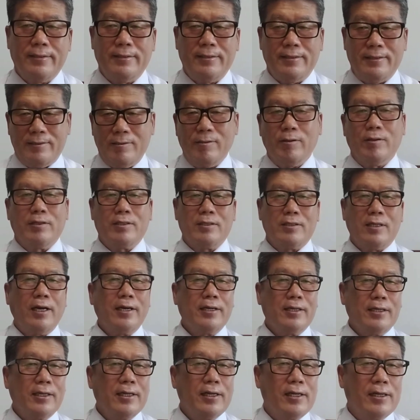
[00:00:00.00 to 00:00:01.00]
This
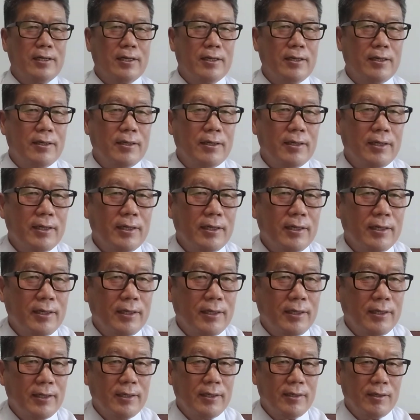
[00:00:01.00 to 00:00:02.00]
high yield rate.
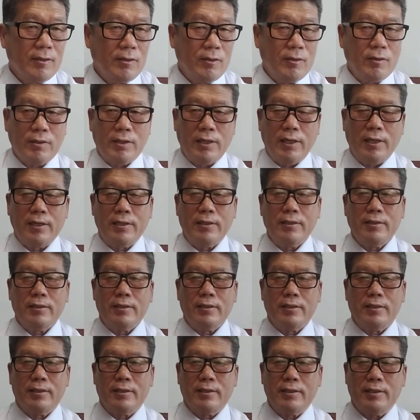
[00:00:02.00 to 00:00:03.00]
Okay,
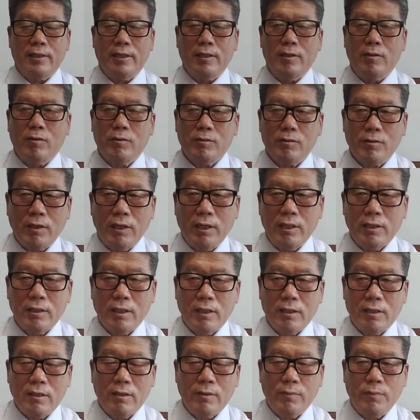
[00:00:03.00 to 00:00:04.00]
and also
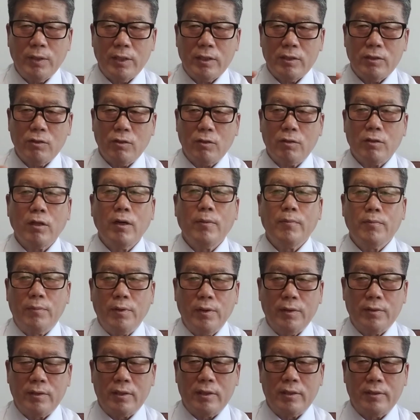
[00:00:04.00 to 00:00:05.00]
asset back short-term
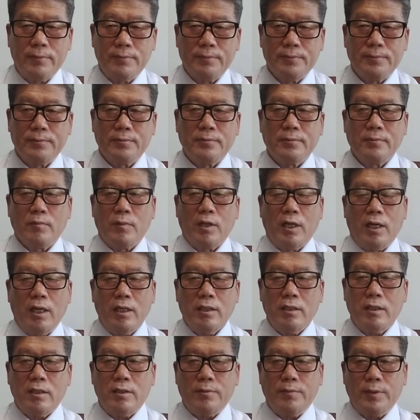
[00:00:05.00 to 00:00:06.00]
bond.
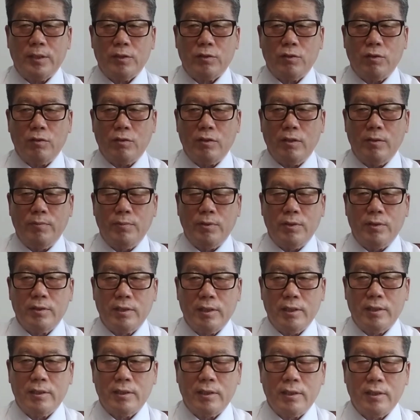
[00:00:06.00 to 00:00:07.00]
Asset back short-term bond
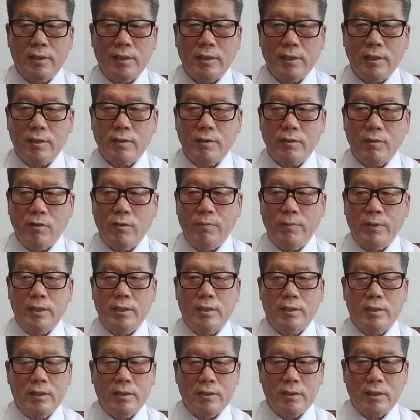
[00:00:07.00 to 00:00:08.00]
is the
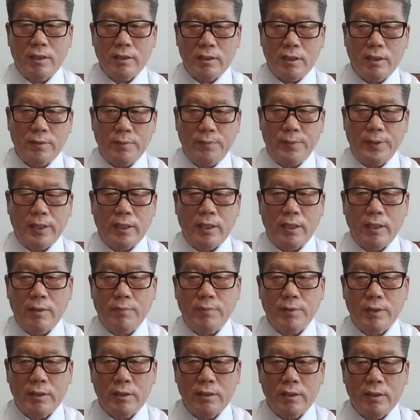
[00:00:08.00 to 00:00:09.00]
normally this asset back,
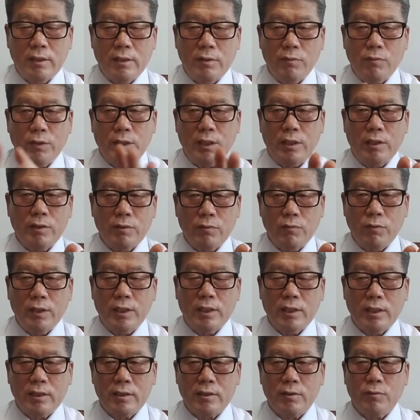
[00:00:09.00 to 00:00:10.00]
but within 1
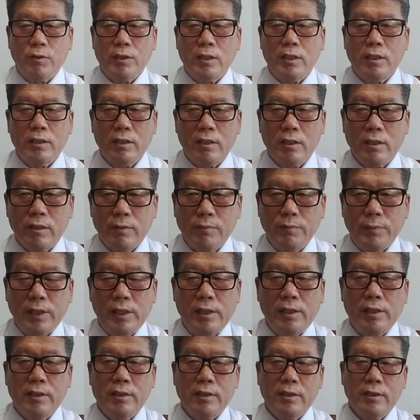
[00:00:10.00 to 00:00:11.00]
year, 100
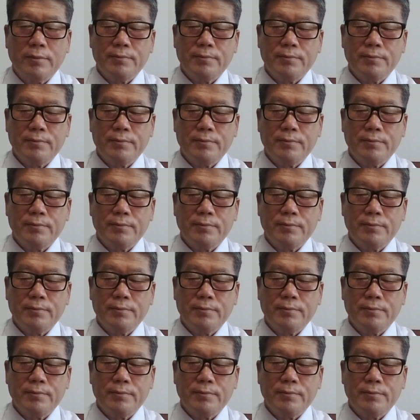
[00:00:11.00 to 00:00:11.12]
million